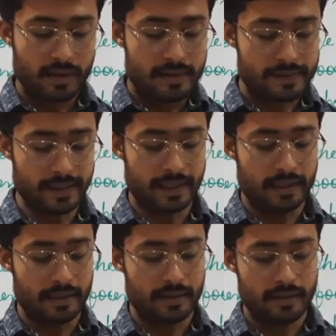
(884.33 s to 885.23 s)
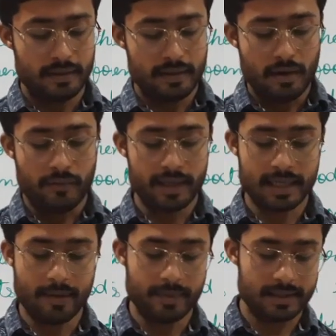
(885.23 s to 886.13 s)
C,
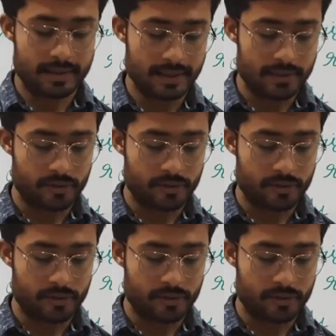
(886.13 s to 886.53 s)
vitamin C,